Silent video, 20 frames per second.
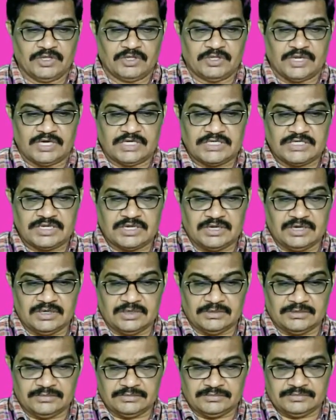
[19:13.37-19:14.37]

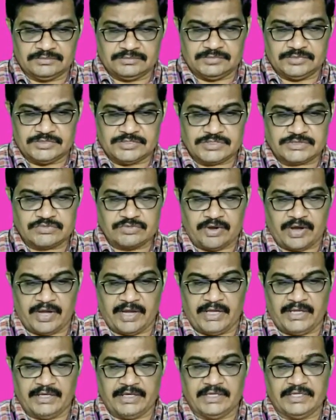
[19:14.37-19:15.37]
that
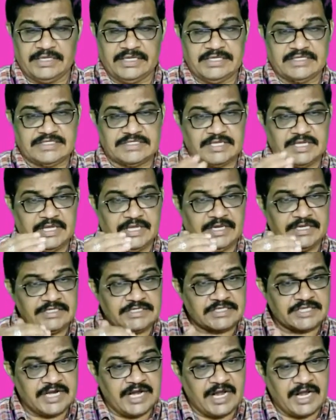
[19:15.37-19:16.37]
square is
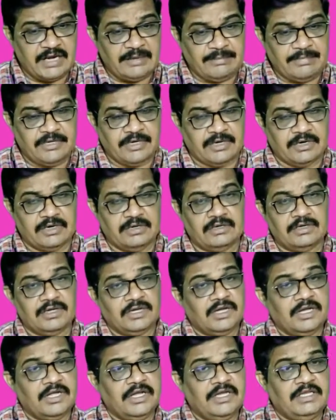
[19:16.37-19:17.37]
inscribed
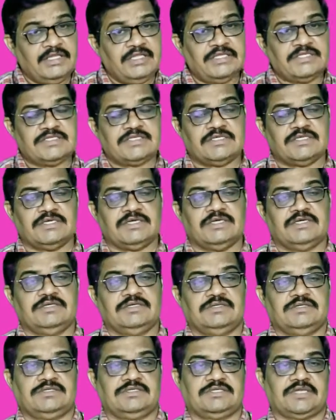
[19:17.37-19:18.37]
in this
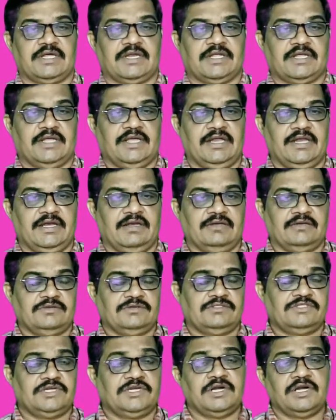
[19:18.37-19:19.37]
circle,
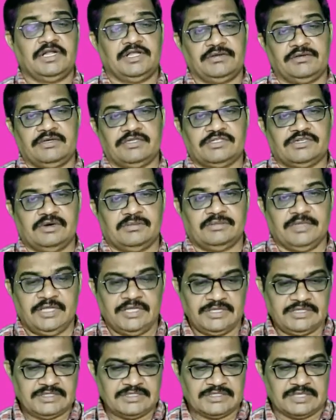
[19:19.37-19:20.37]
general equation of
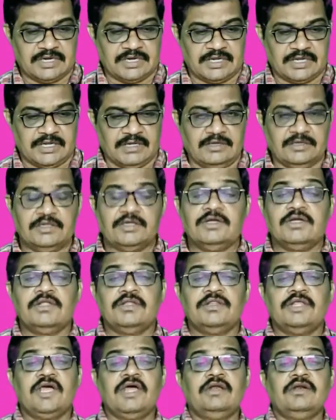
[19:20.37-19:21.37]
the circle.
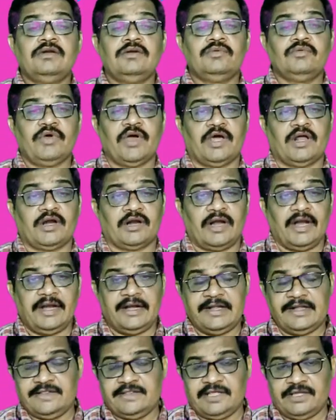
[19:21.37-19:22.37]
Then we are
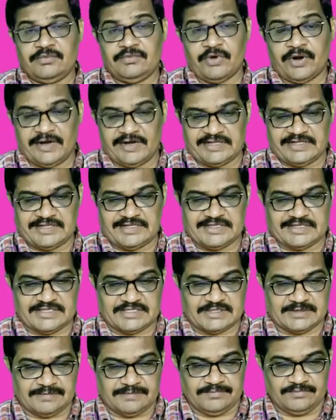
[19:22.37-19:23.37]
writing the
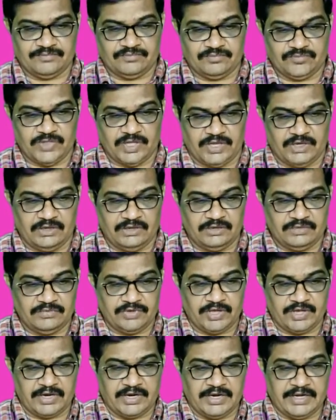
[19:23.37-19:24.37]
vertices. Then
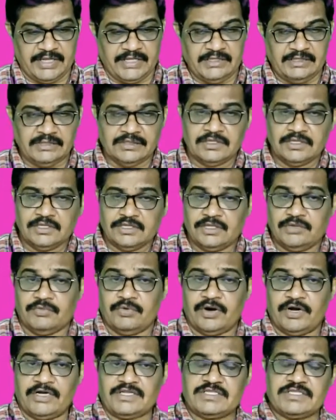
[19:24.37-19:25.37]
we are writing the
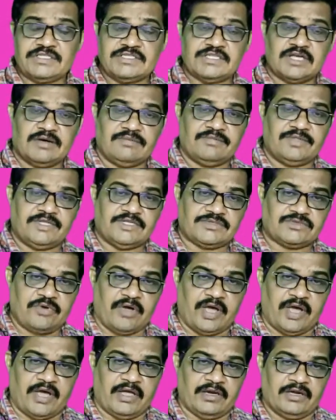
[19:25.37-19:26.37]
vertices of the
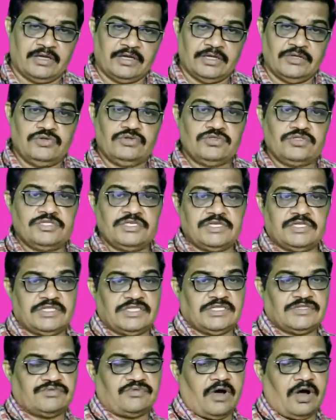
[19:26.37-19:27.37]
square using
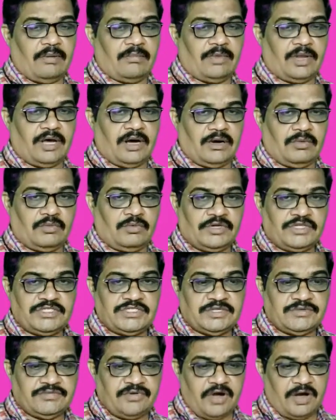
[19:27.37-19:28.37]
this formula. What is
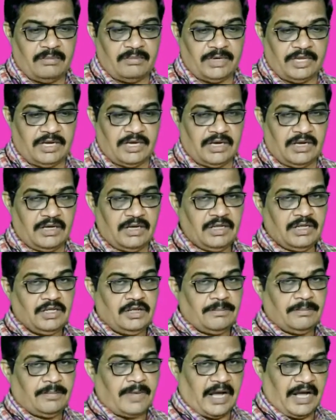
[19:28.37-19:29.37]
the formula?
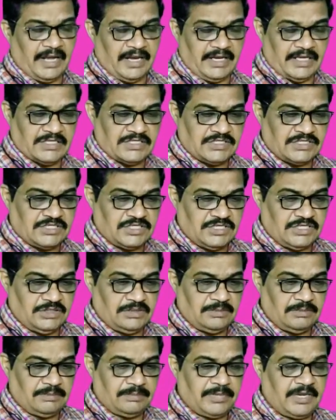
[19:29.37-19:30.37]
Minus
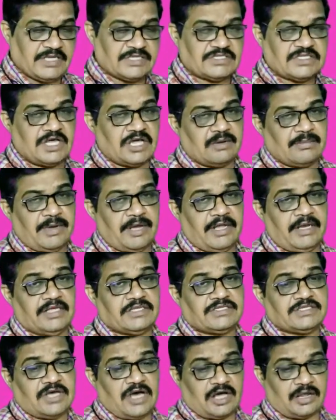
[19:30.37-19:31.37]
g plus or
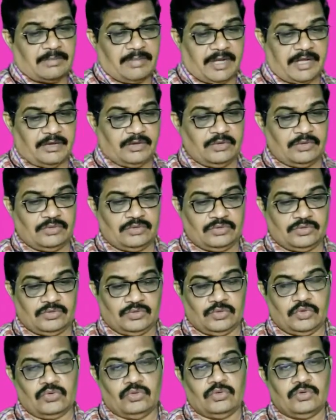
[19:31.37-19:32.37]
minus r by root
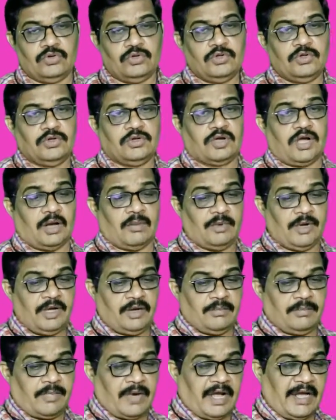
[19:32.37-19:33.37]
2,
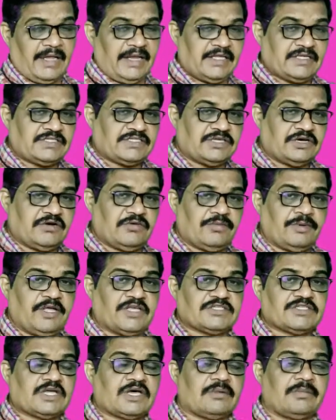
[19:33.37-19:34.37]
comma minus f
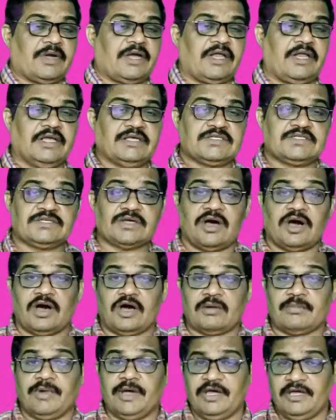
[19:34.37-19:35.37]
plus or minus
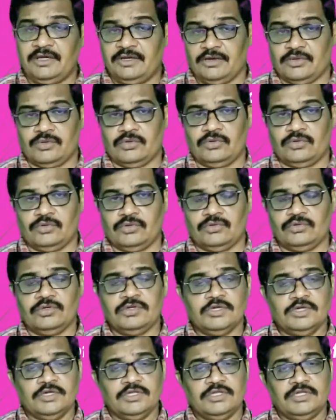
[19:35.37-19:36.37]
r by root 2.
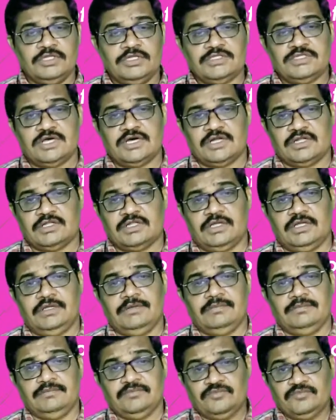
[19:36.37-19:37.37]
These are
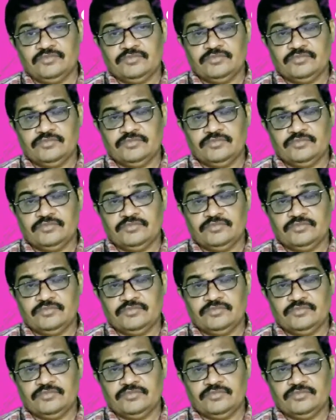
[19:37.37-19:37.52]
the